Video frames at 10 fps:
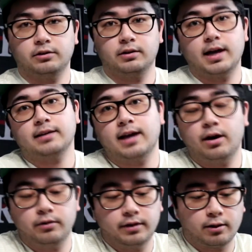So that's
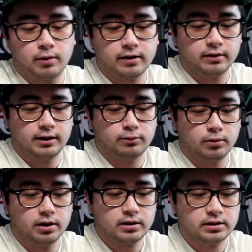how the quick release
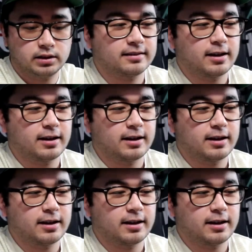works.